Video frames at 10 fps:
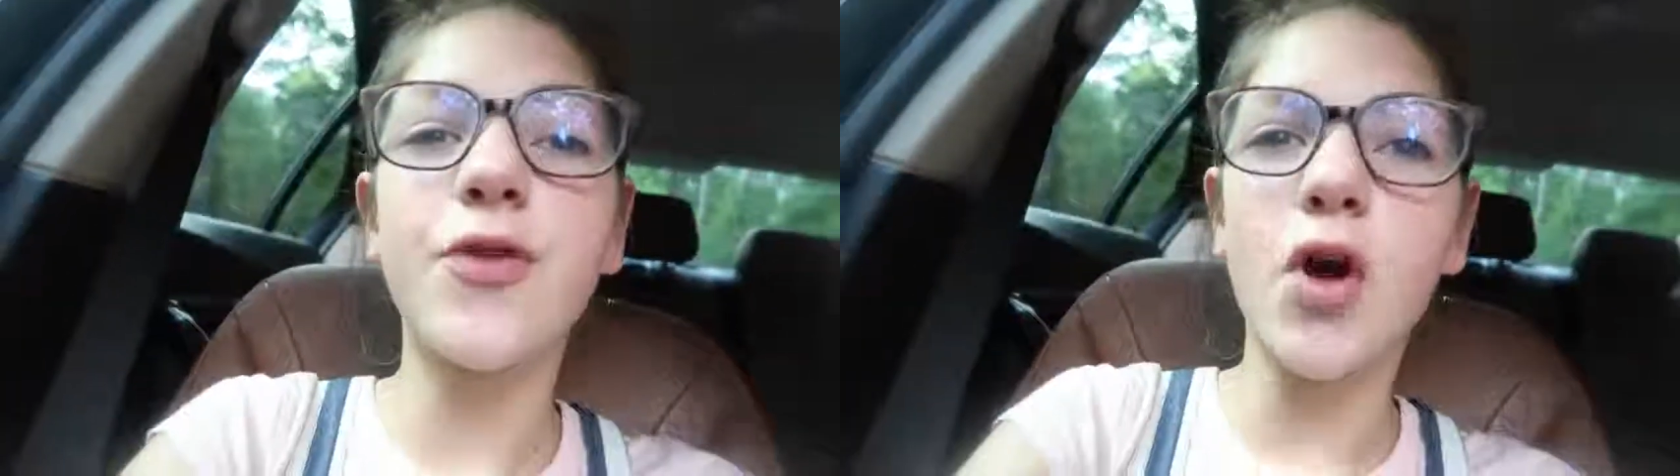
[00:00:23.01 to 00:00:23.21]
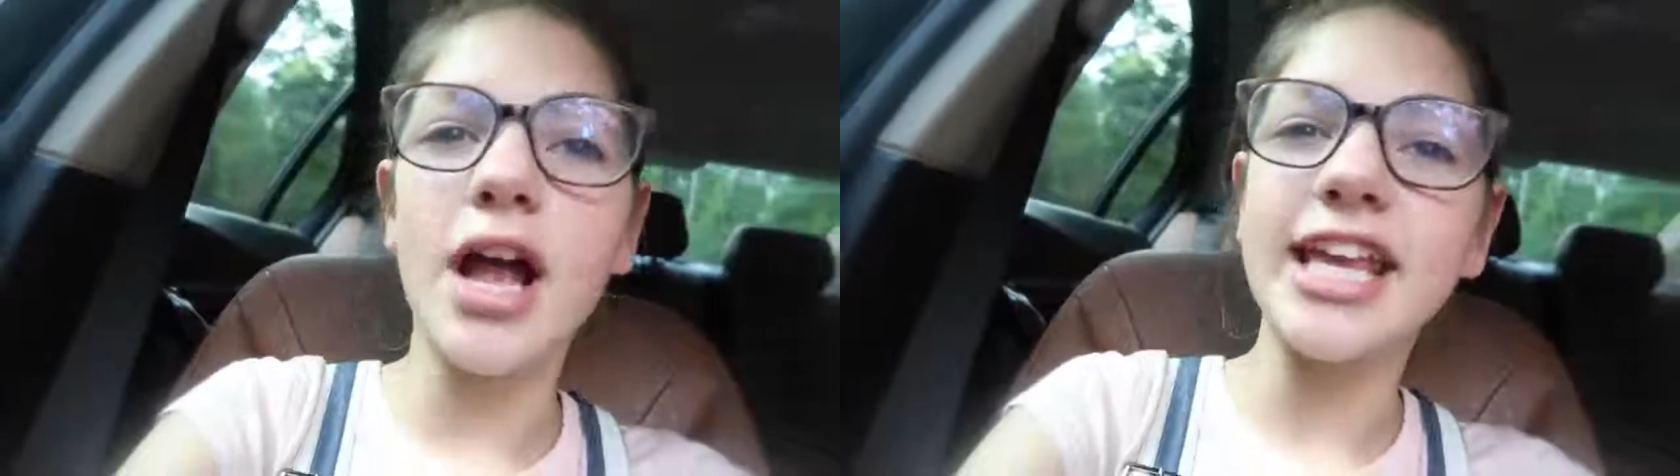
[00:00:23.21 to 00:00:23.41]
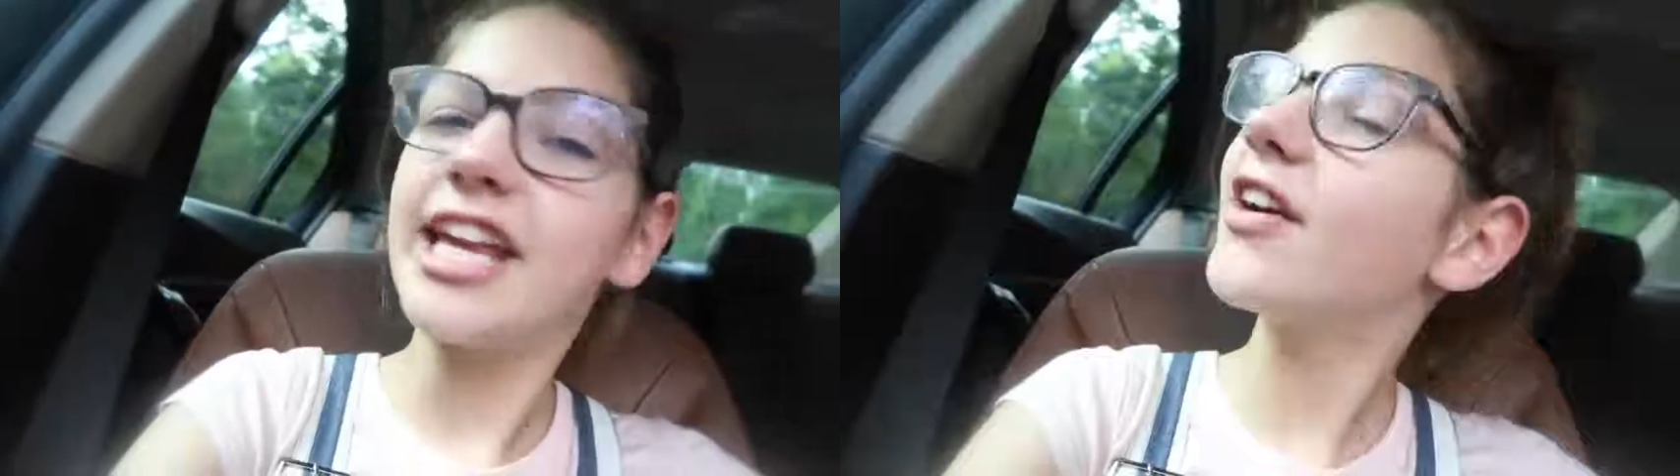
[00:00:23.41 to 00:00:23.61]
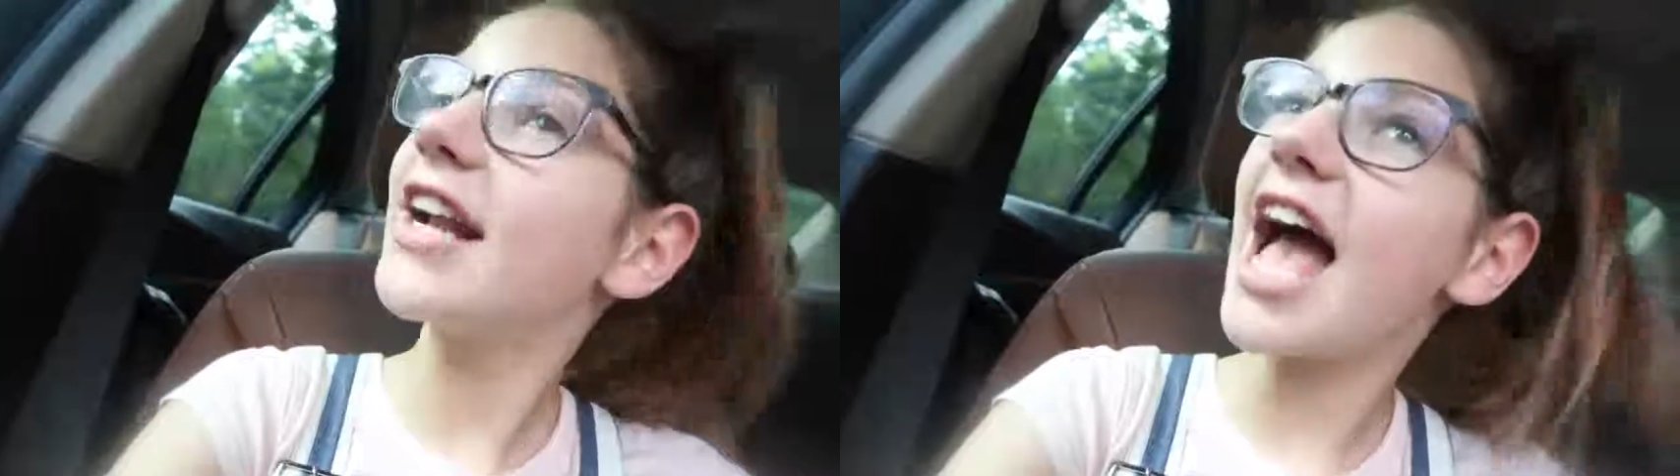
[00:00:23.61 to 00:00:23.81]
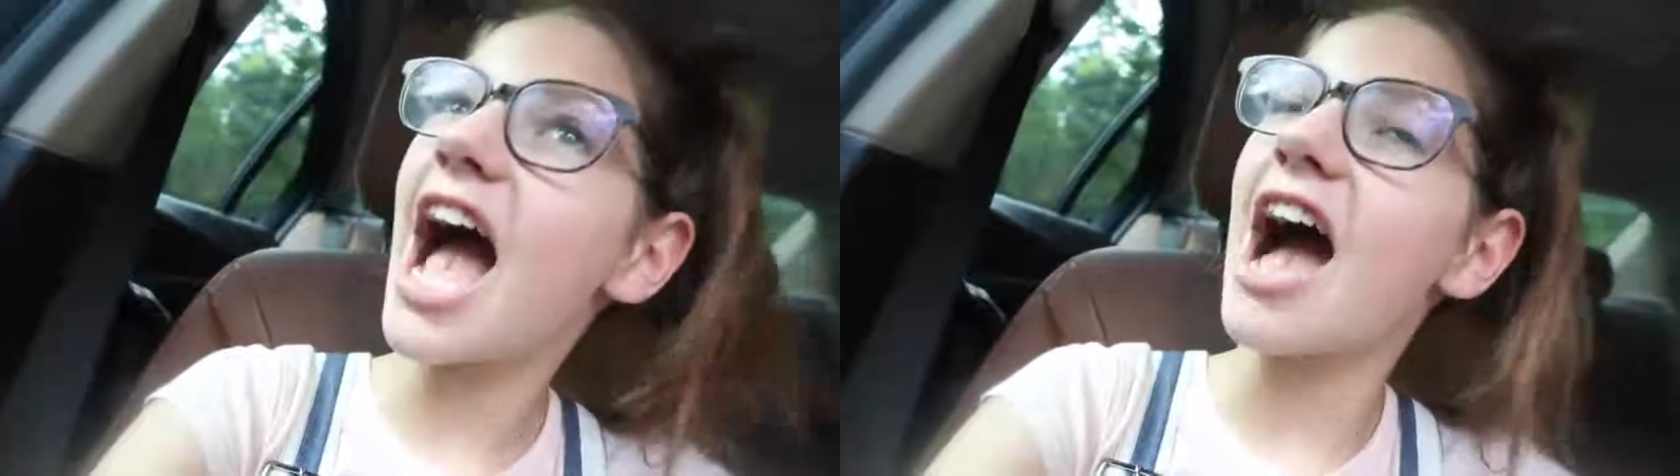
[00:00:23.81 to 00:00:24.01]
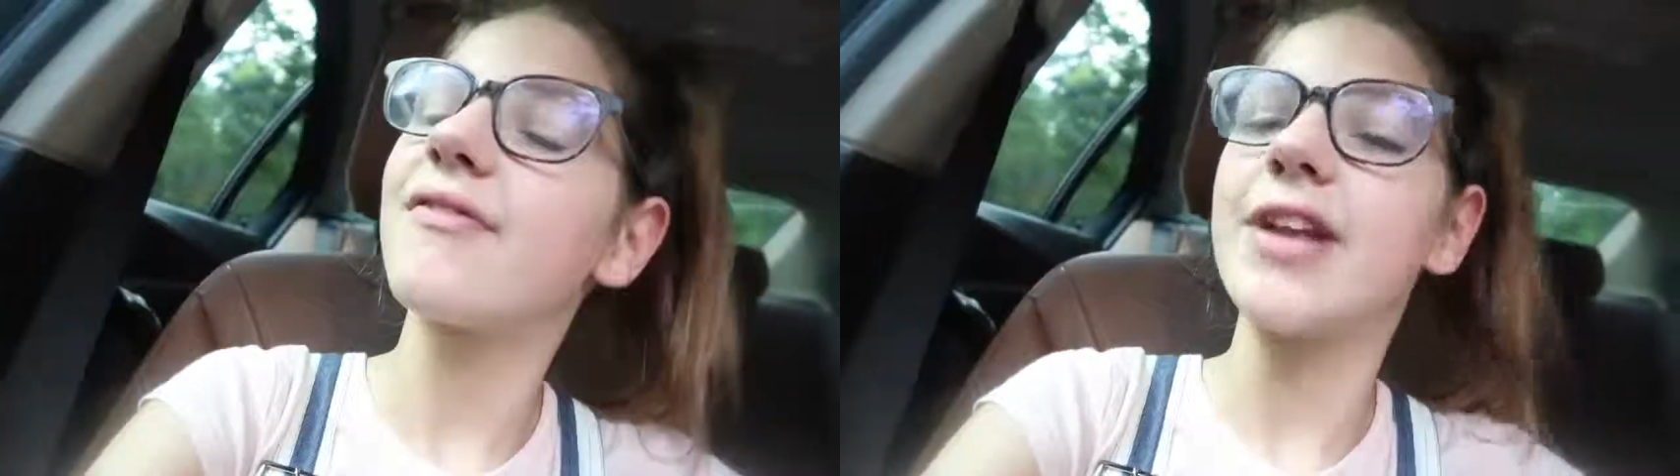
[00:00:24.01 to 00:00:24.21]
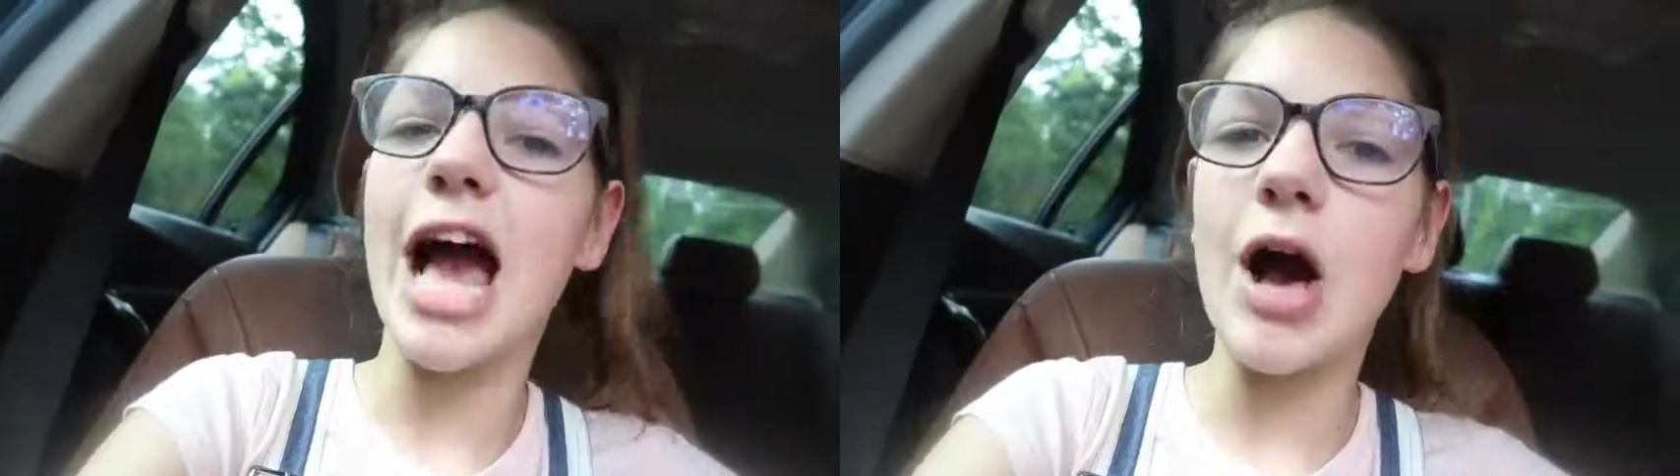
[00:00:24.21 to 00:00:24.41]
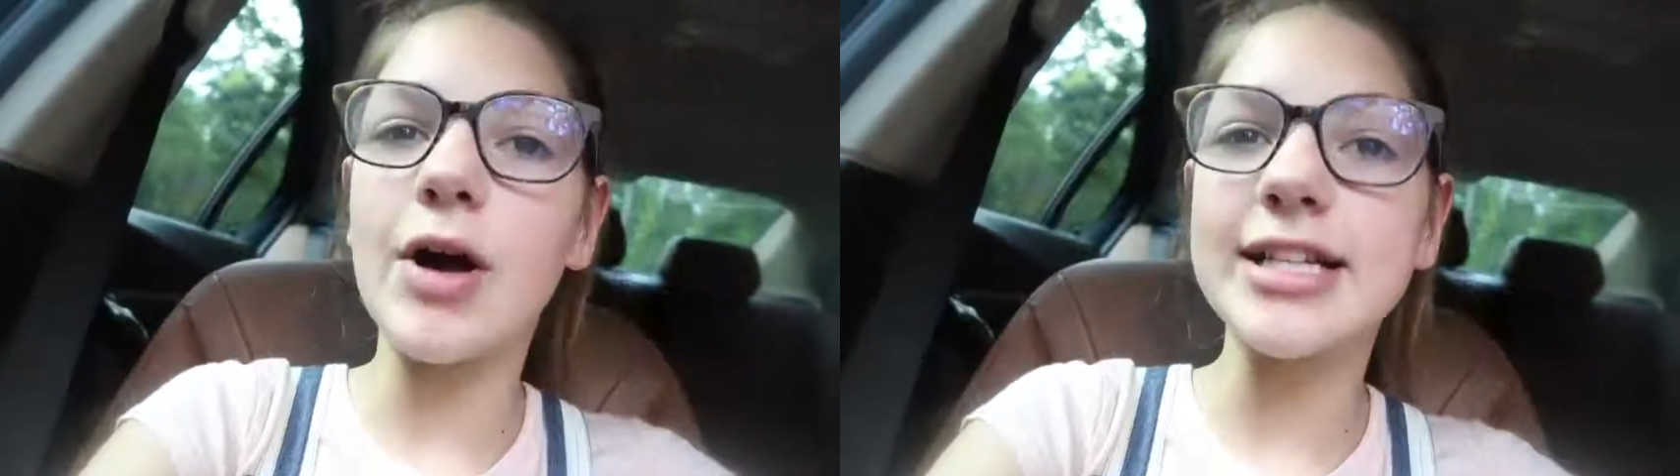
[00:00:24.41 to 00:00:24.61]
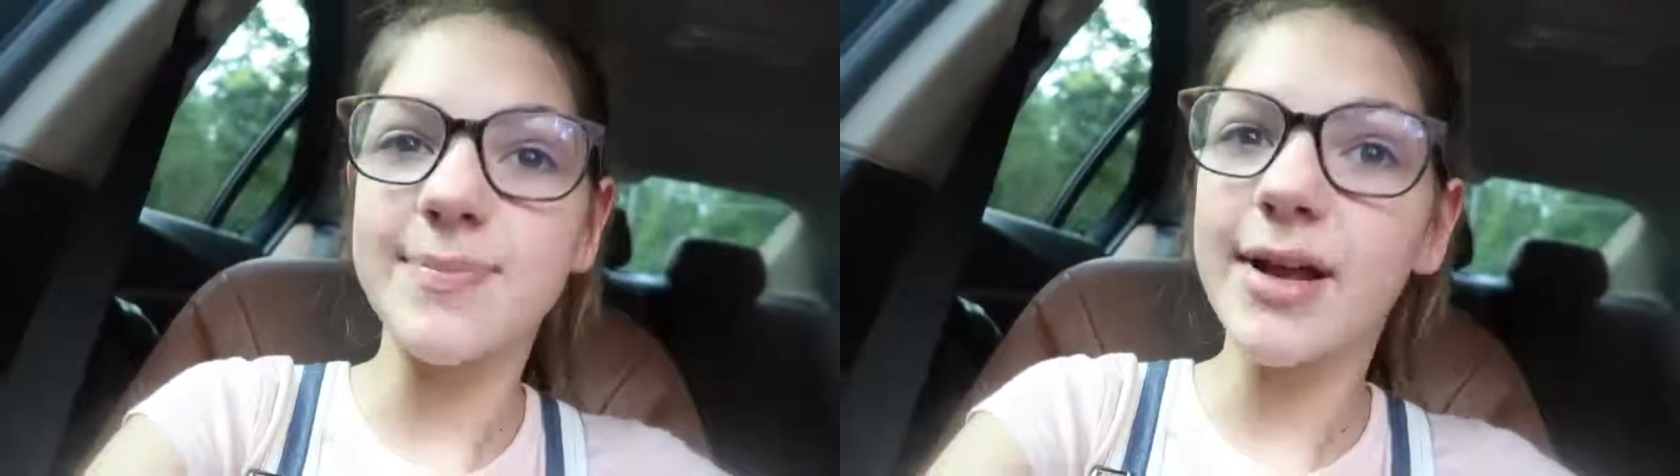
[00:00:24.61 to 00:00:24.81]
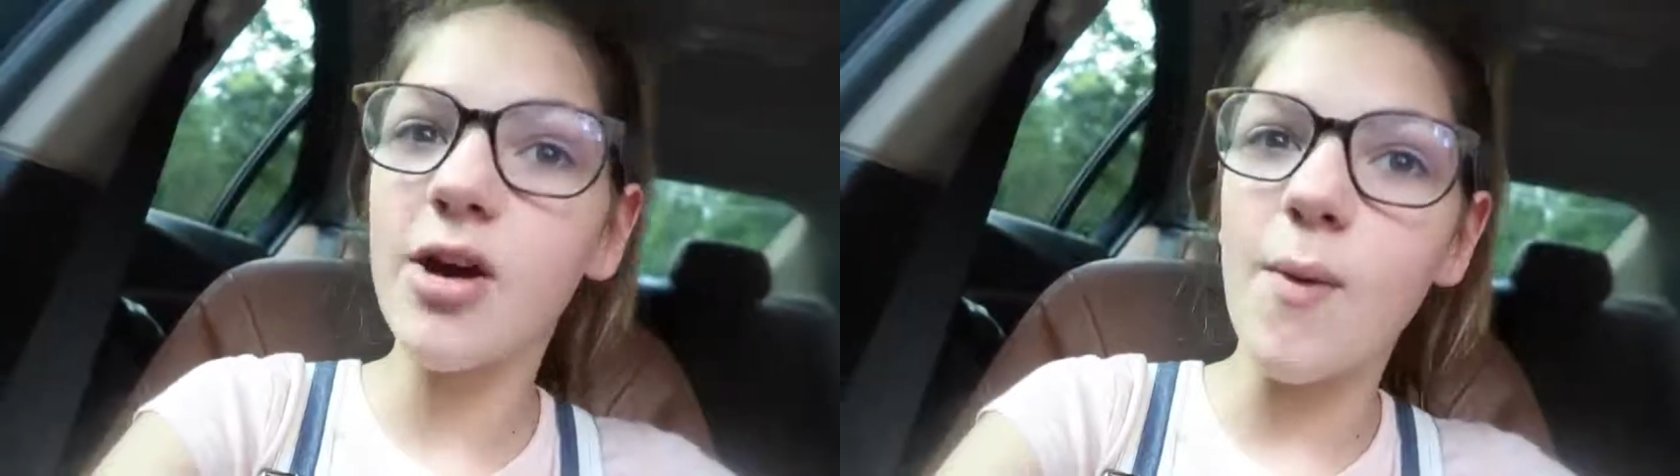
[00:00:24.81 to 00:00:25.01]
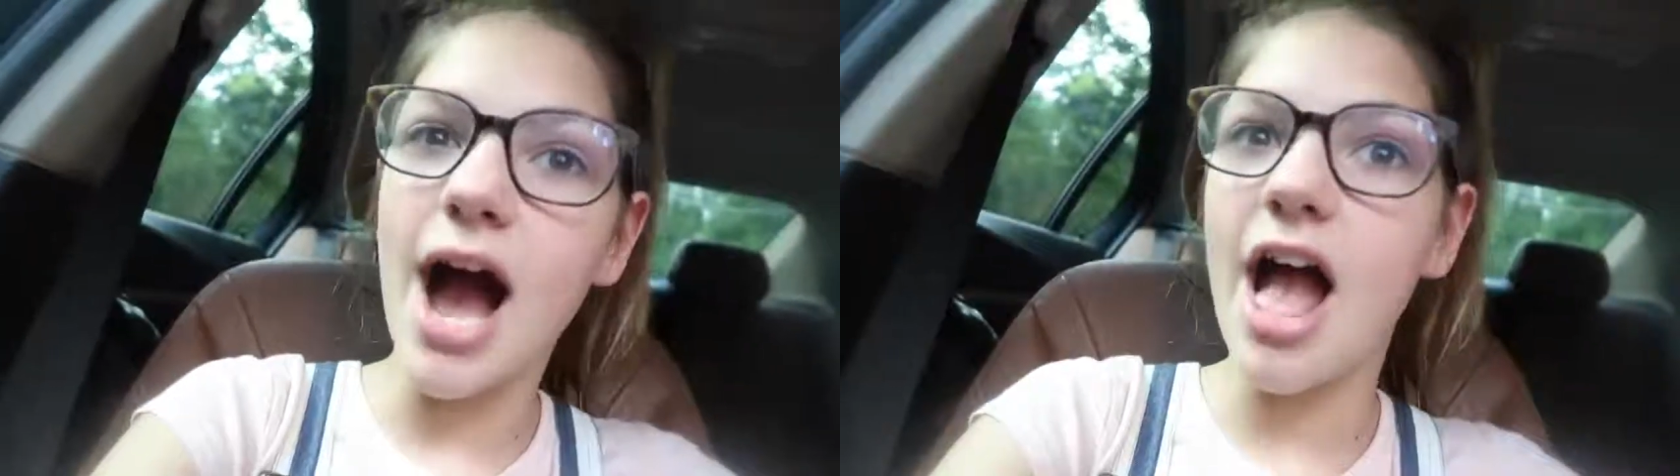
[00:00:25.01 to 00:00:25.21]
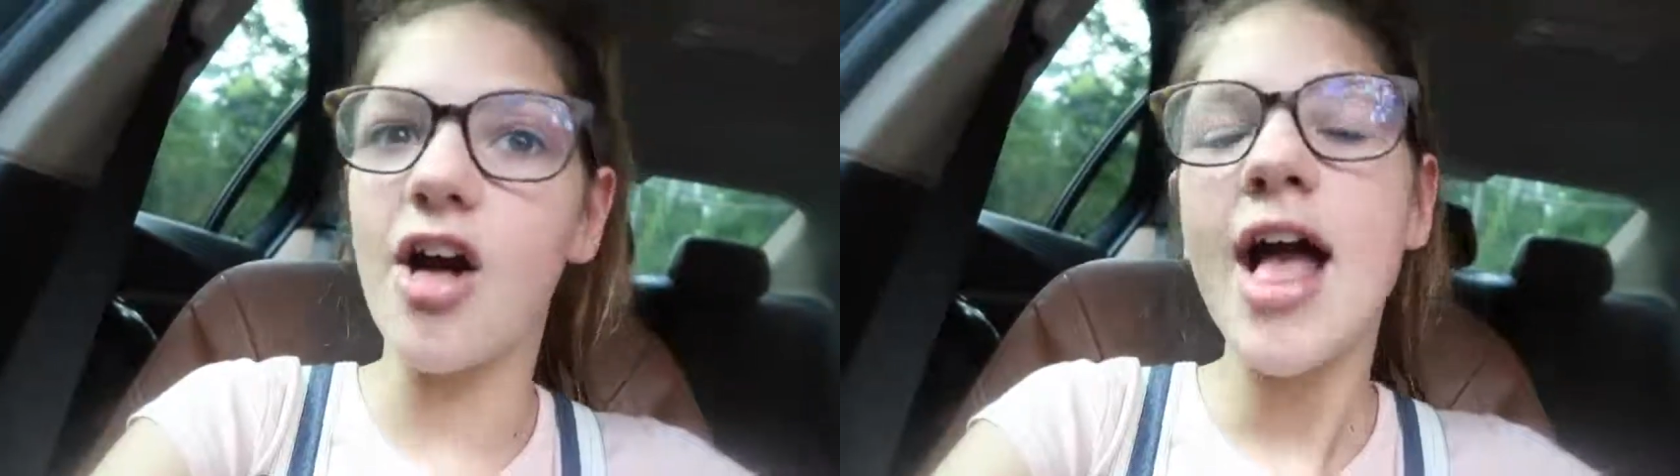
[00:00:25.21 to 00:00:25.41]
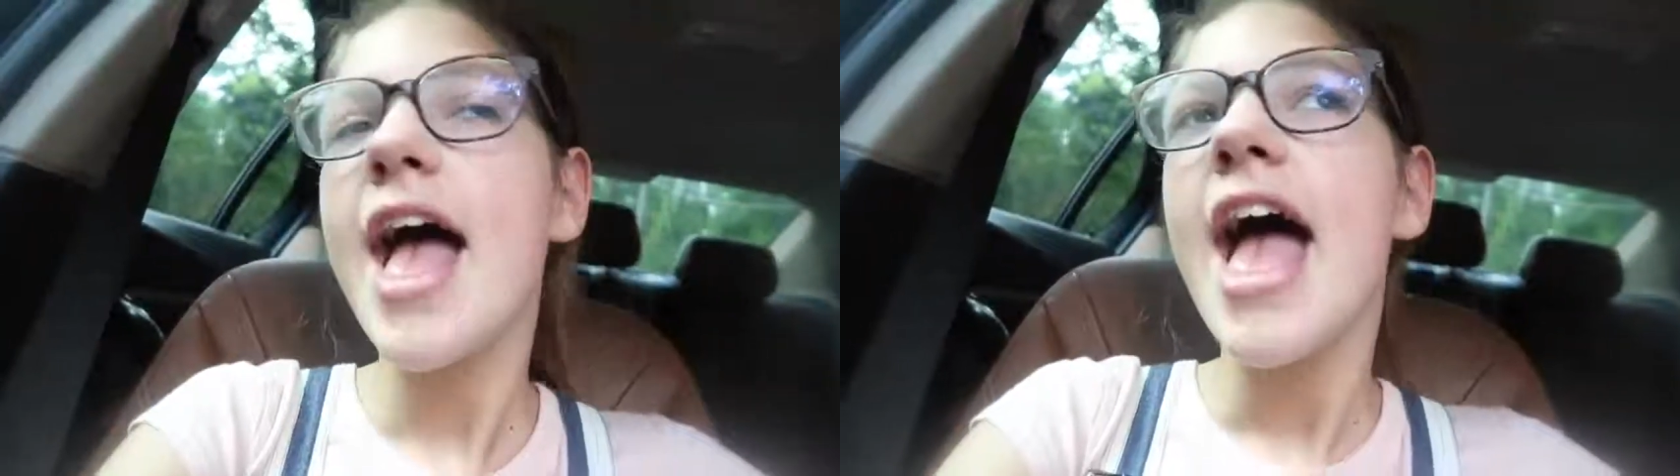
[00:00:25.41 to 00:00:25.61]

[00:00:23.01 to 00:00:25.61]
for a year and a half now. It's been a while.